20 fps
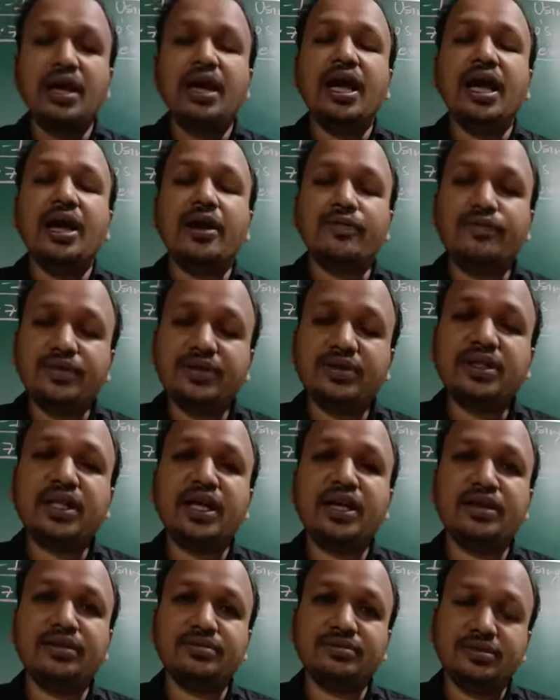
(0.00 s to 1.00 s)

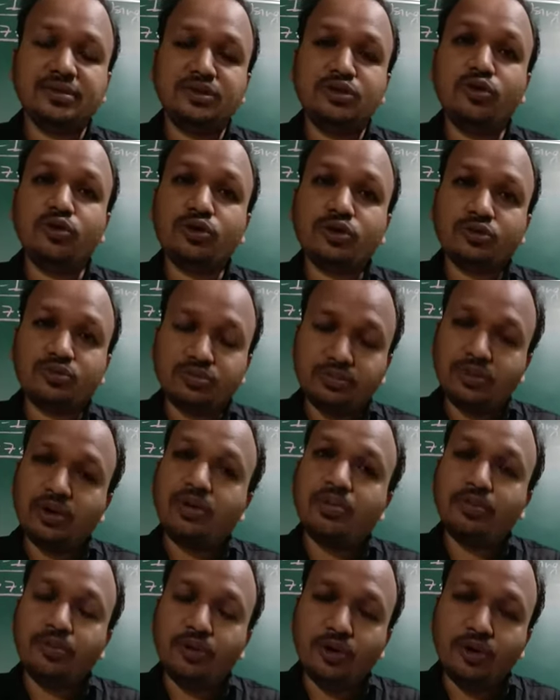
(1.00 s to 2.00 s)
everything,
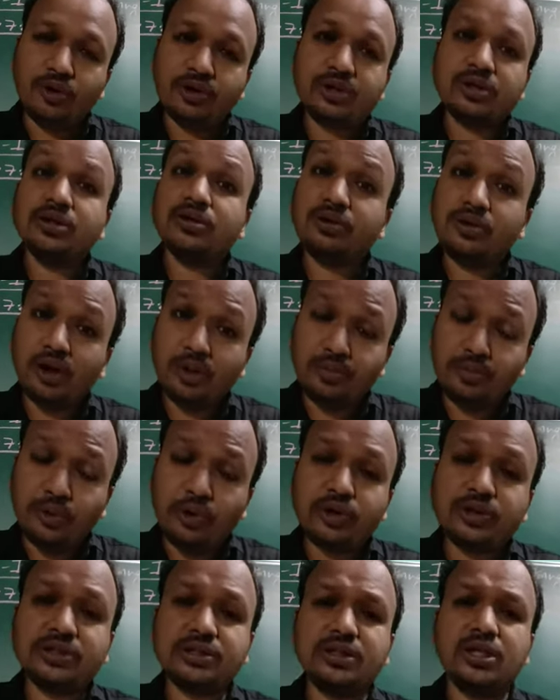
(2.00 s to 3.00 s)
notebook, your
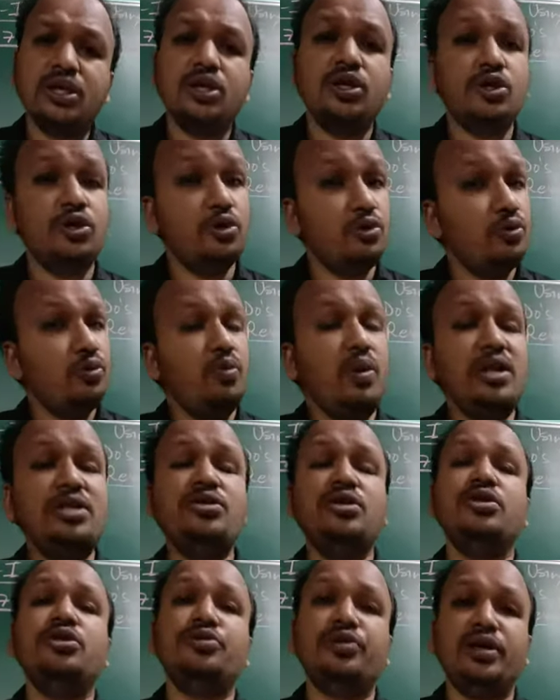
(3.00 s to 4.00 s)
books, you, what
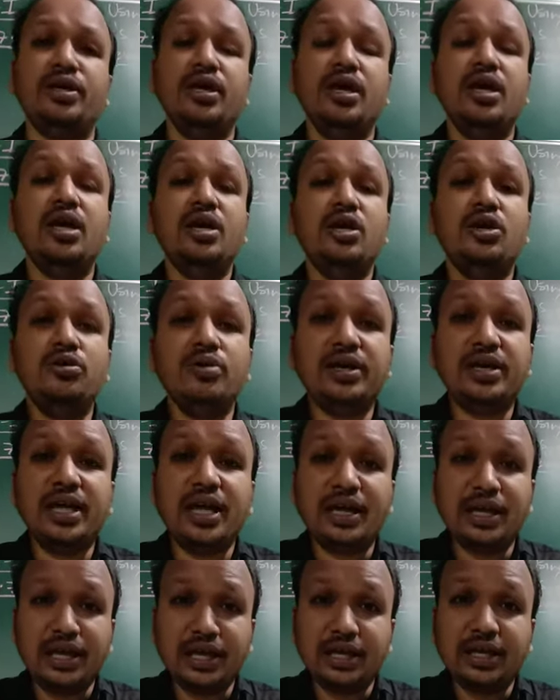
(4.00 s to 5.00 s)
you're doing, you are
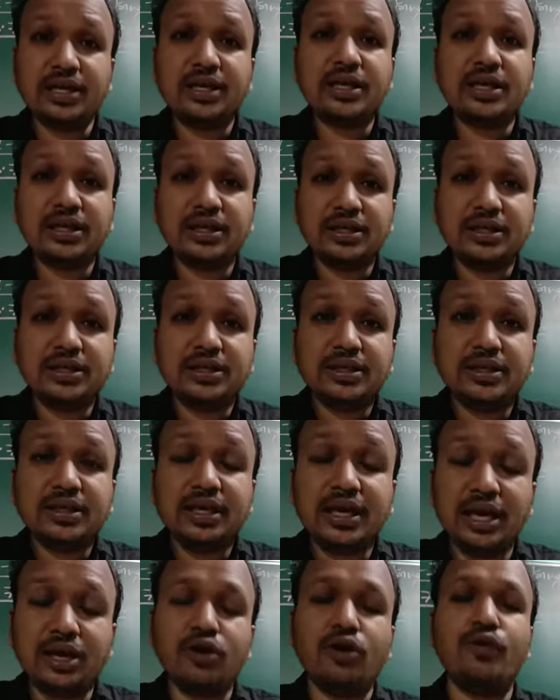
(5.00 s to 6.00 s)
taking
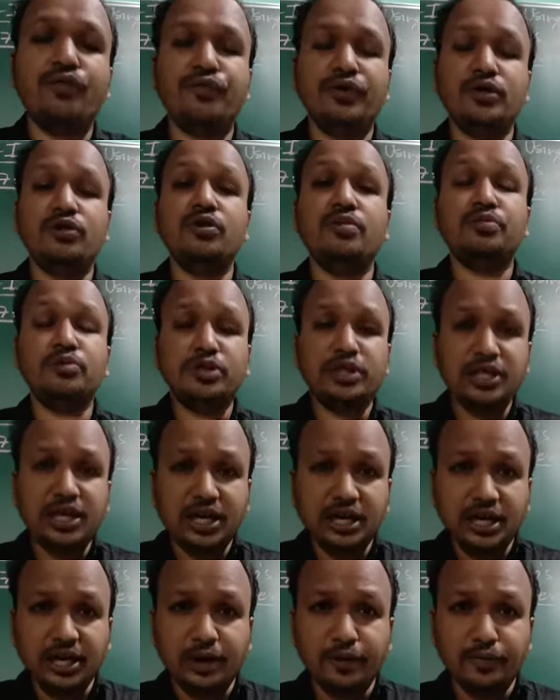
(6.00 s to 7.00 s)
care of it. You're putting a
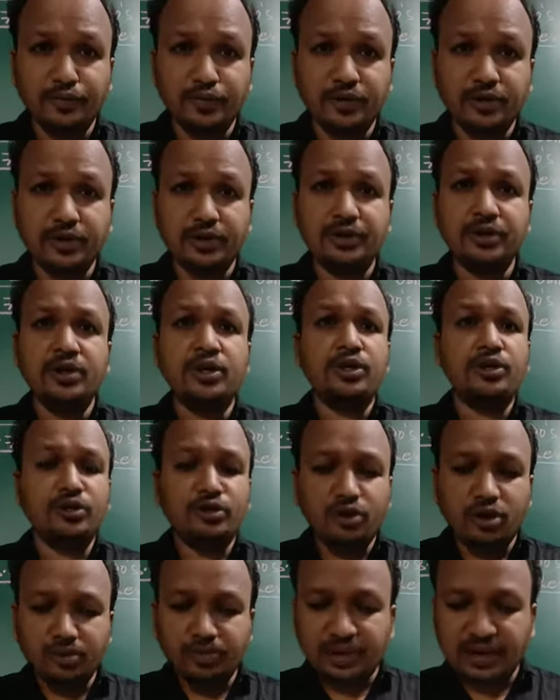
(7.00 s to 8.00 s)
cover, you're
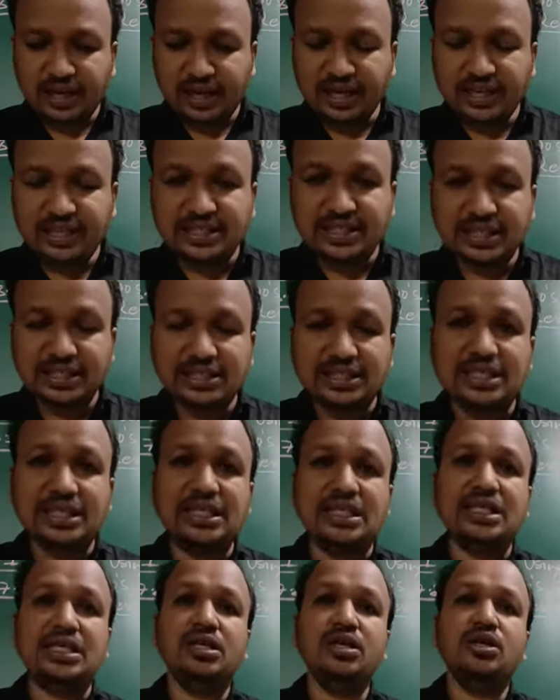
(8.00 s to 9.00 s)
not making it
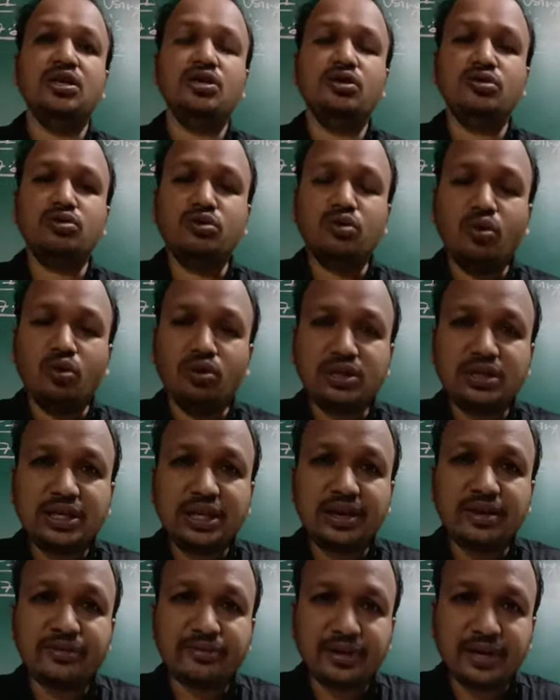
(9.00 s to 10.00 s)
dirty, you don't
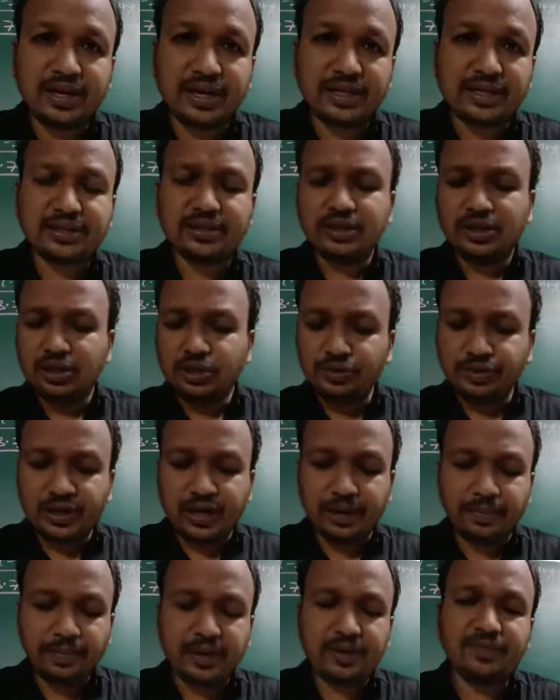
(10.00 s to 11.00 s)
tear it, you
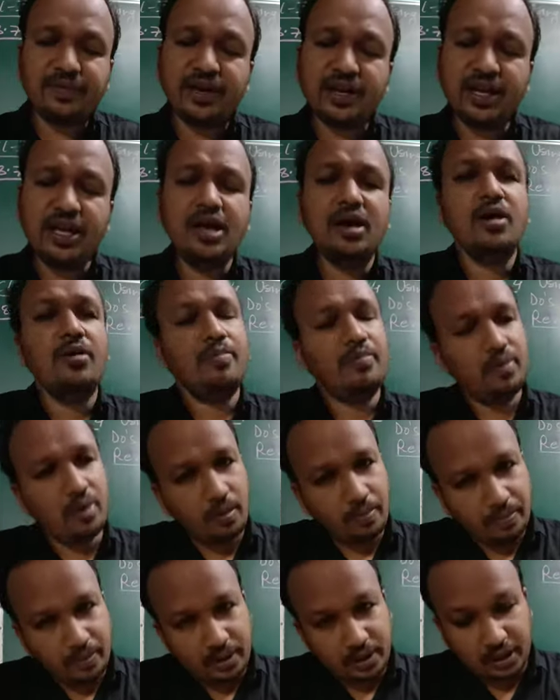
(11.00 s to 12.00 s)
keep it very
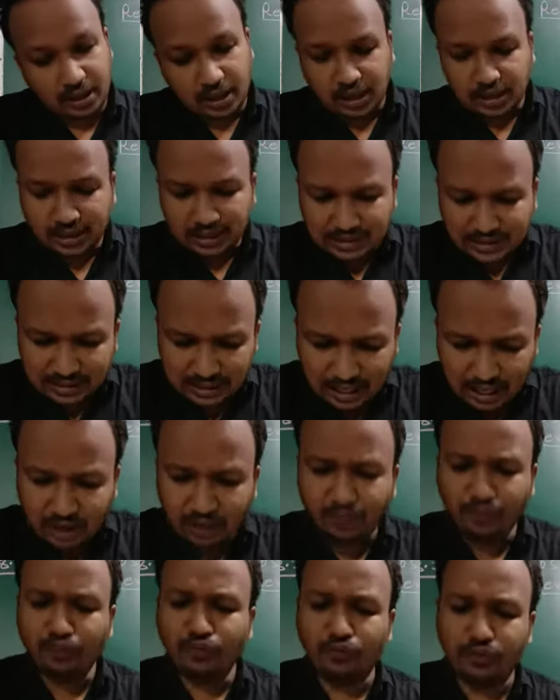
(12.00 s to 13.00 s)
properly. The
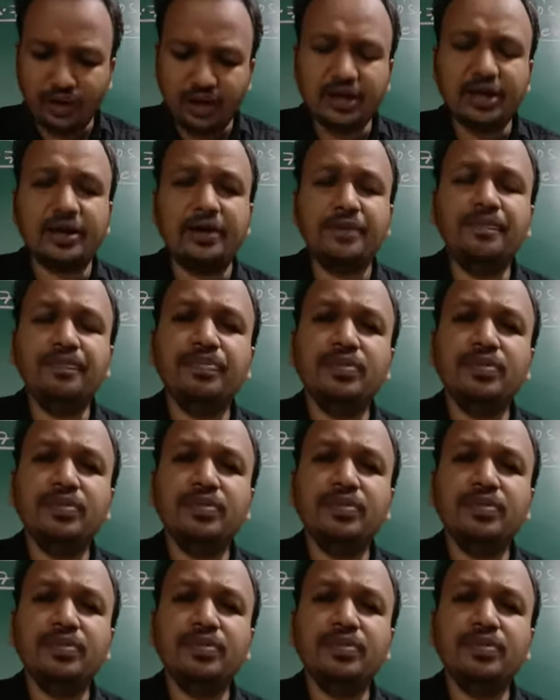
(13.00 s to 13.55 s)
same way,